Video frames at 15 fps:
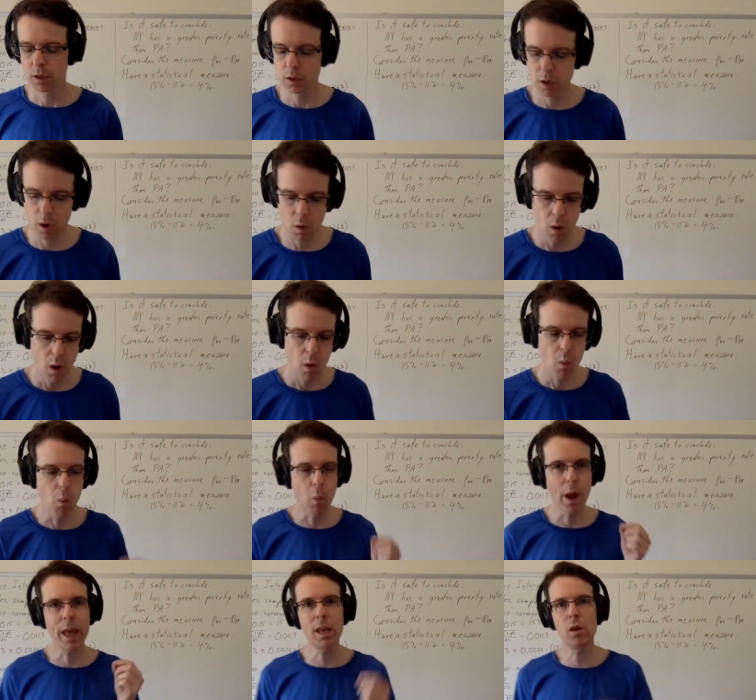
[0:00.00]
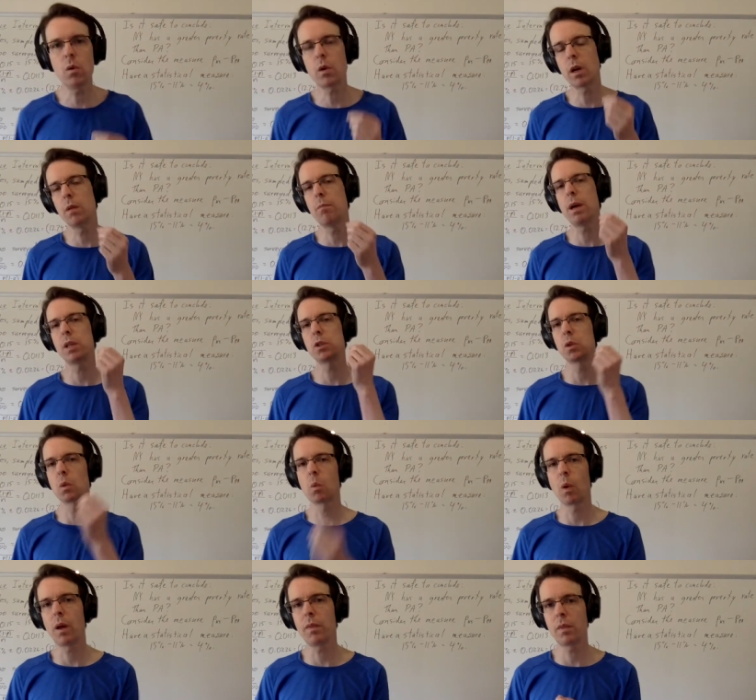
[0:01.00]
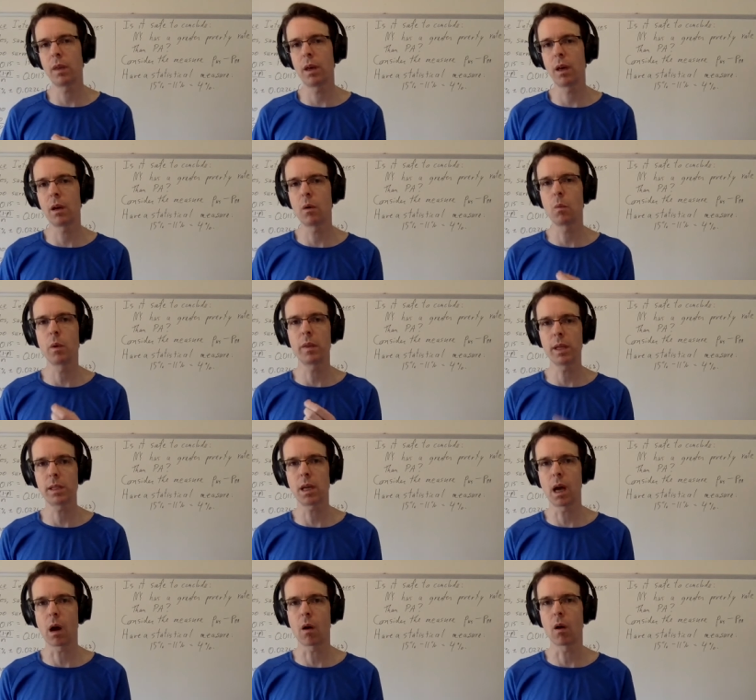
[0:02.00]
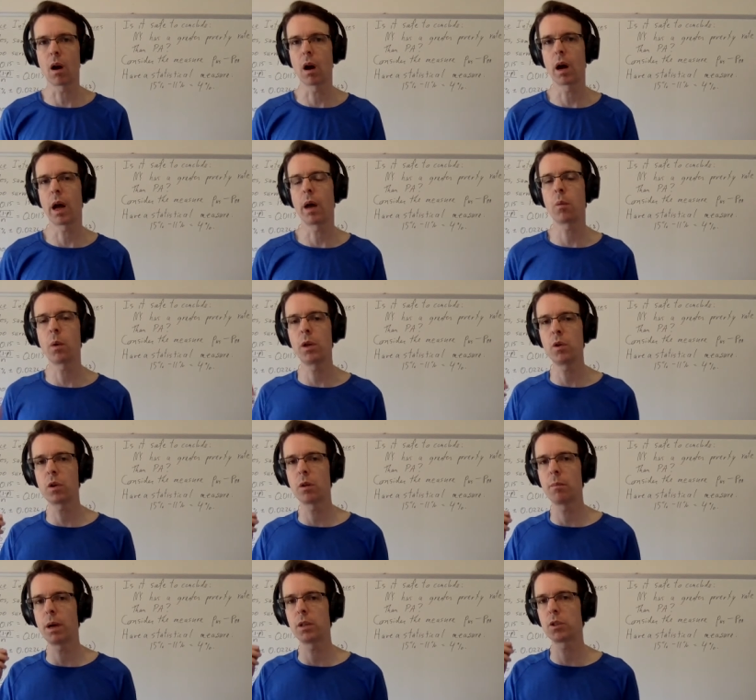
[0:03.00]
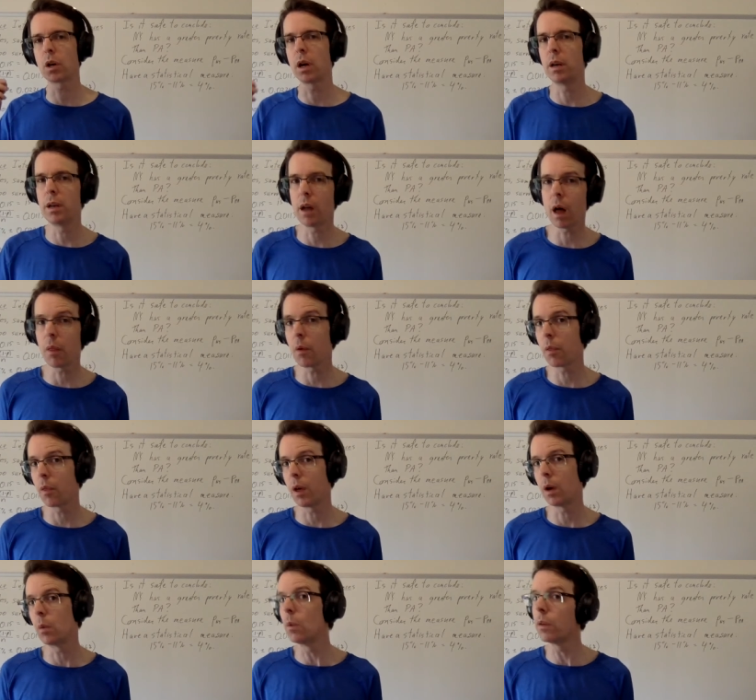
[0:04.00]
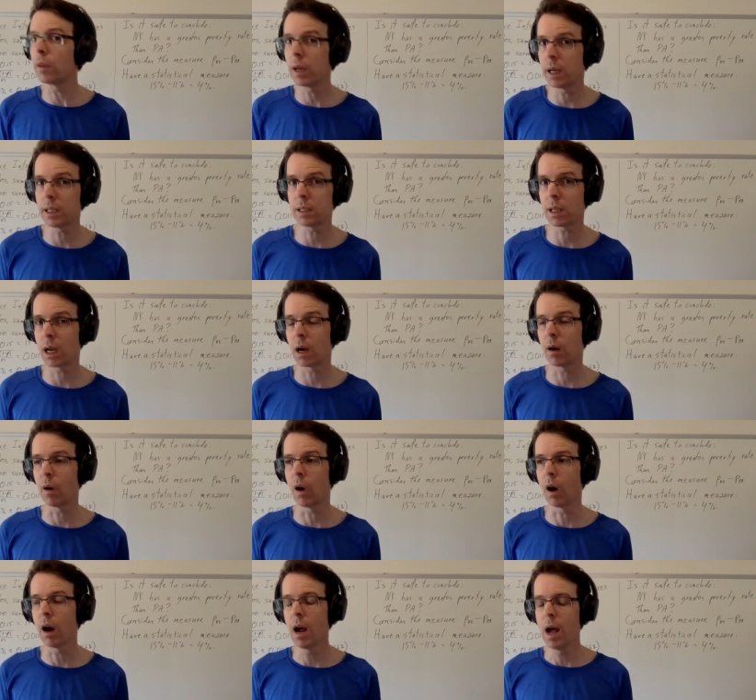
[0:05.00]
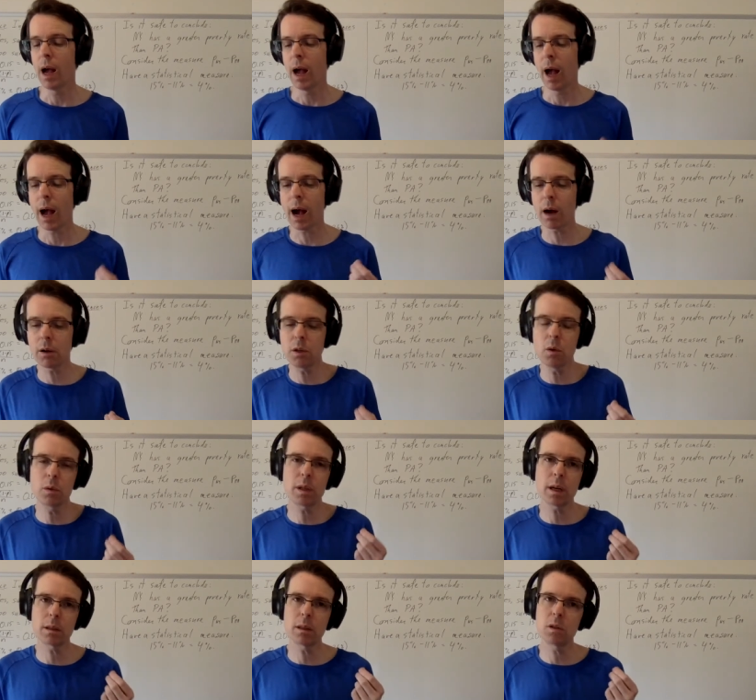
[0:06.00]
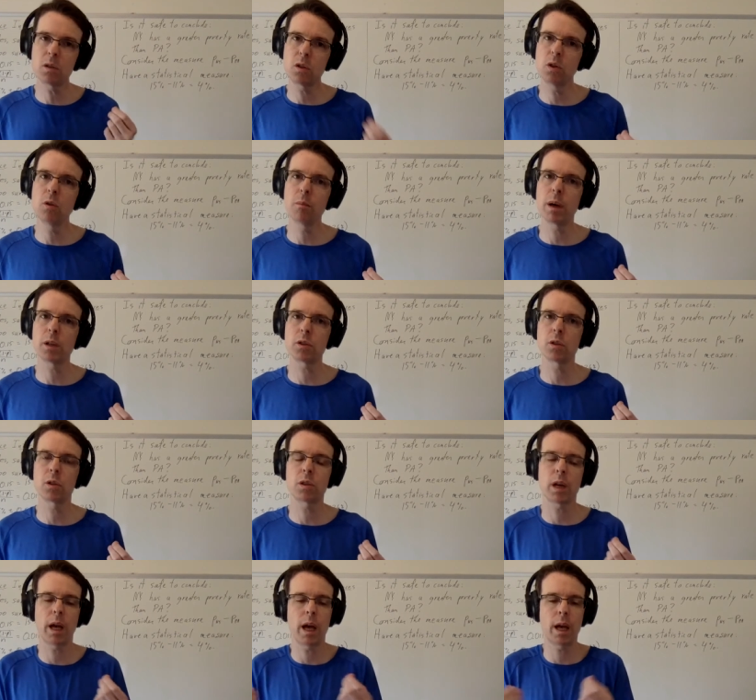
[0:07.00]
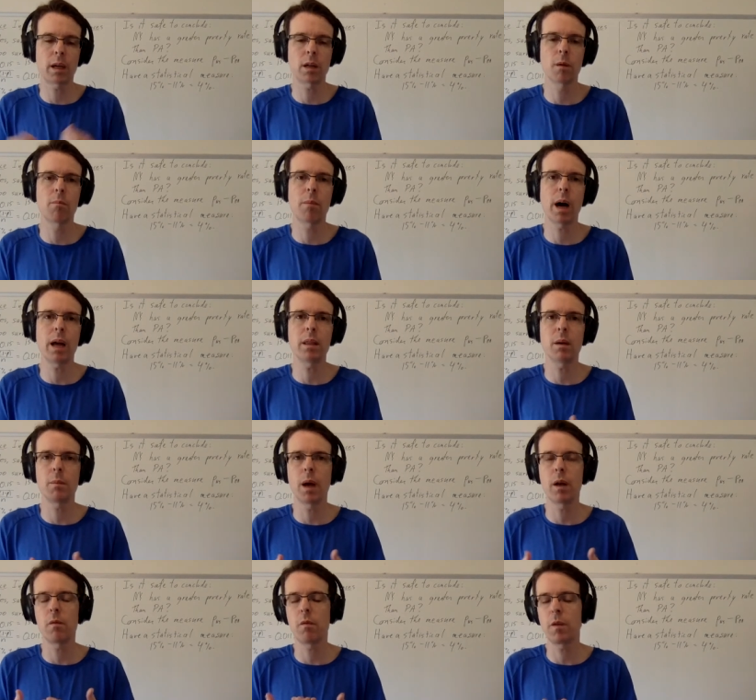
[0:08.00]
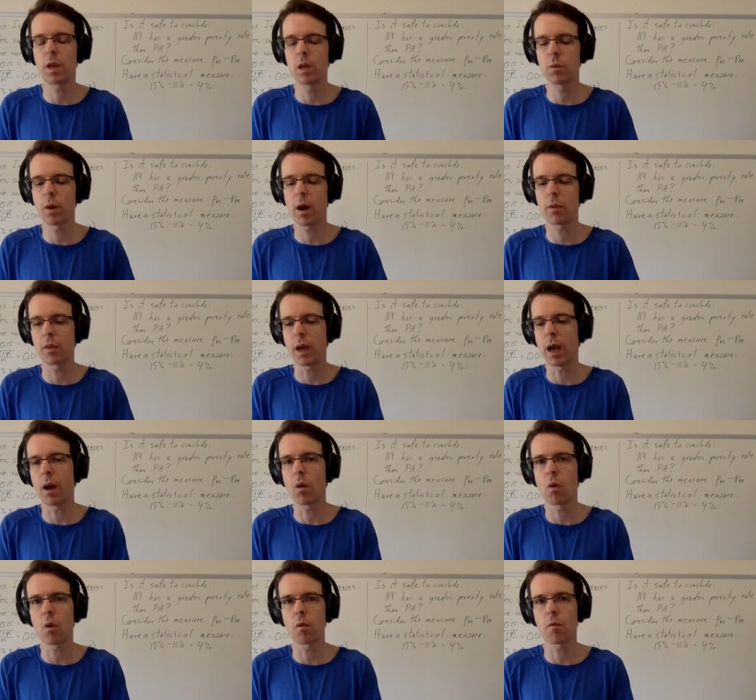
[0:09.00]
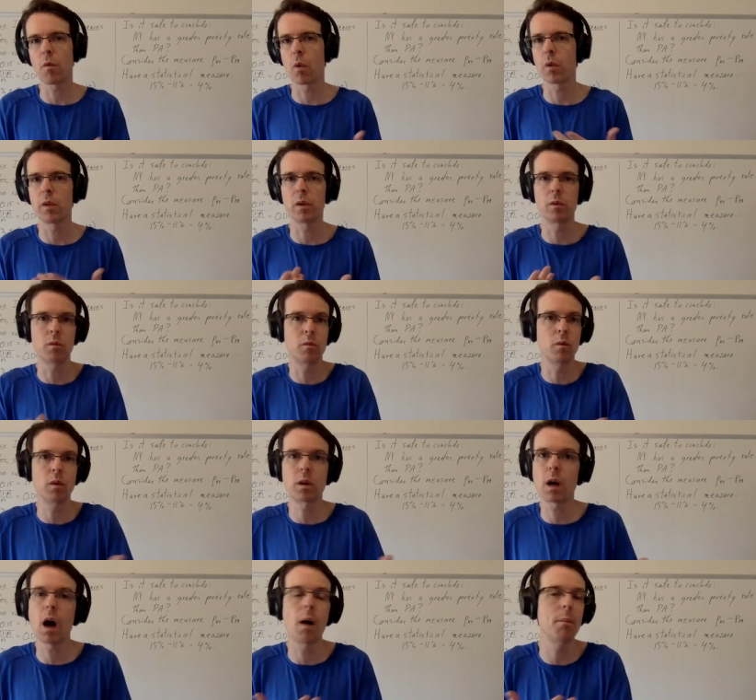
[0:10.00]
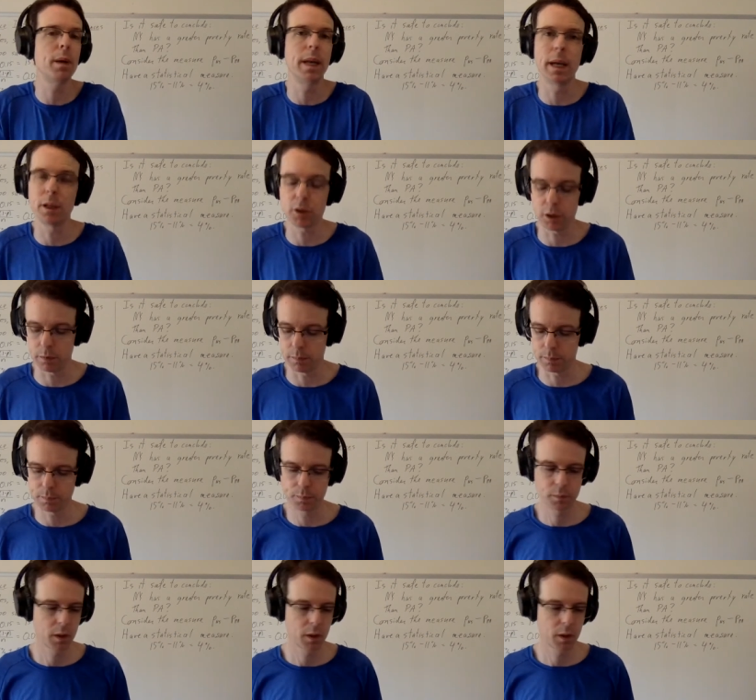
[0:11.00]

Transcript: So when you can measure one thing with its error and when you can measure another thing with its error, how do you take these two measures and combine them and figure out the error for the combination?